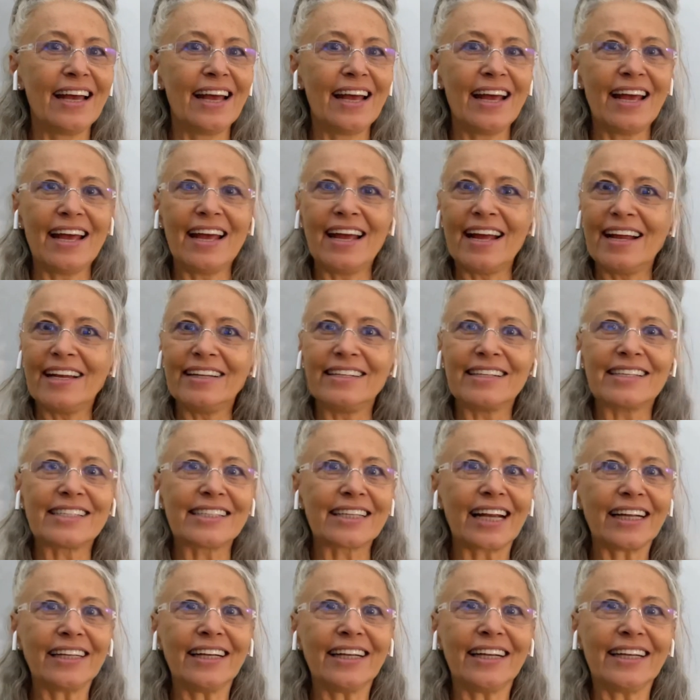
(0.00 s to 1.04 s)
and
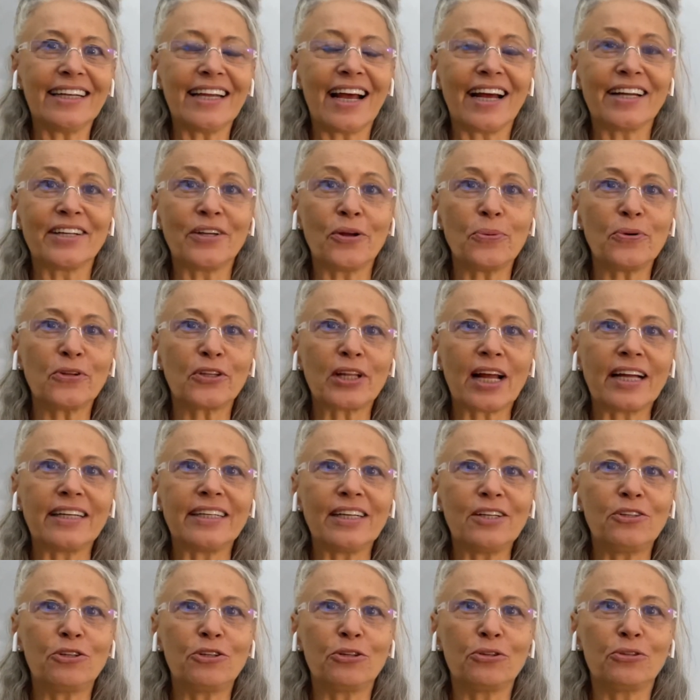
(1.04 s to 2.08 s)
suddenly I know what I
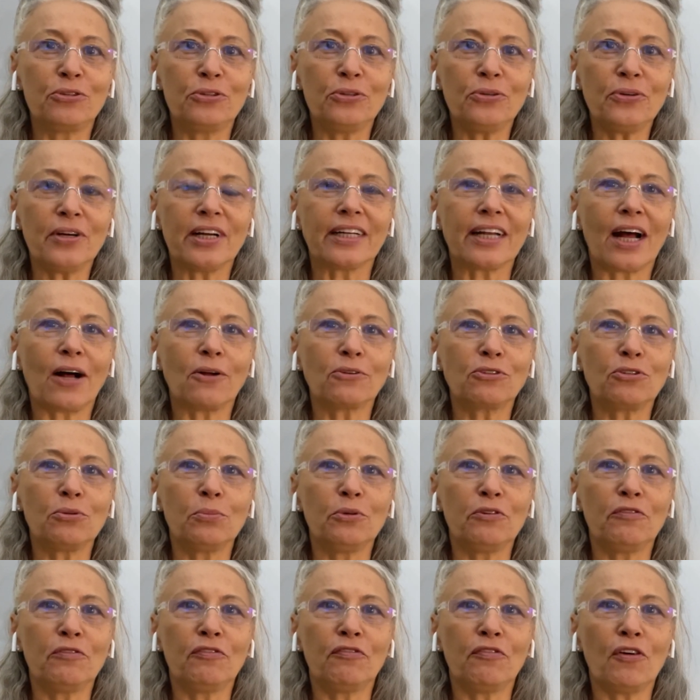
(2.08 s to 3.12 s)
need to do and how to
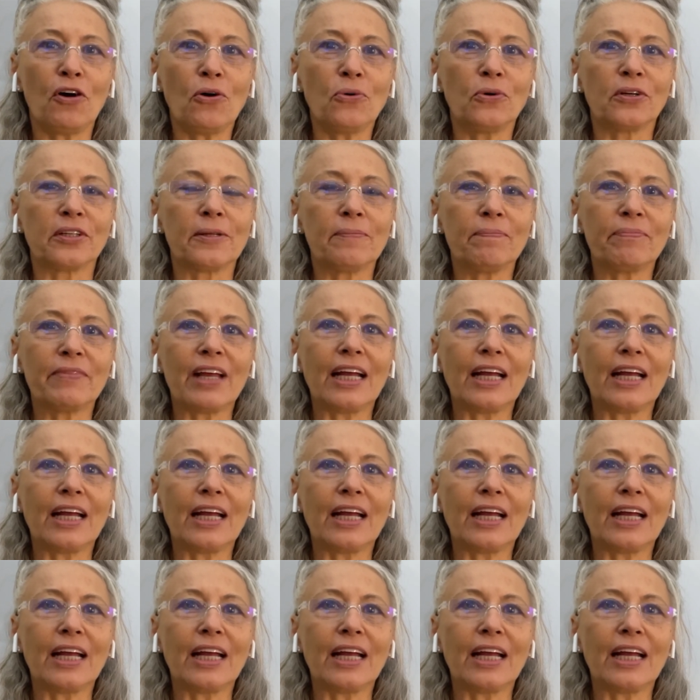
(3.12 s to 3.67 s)
move forward.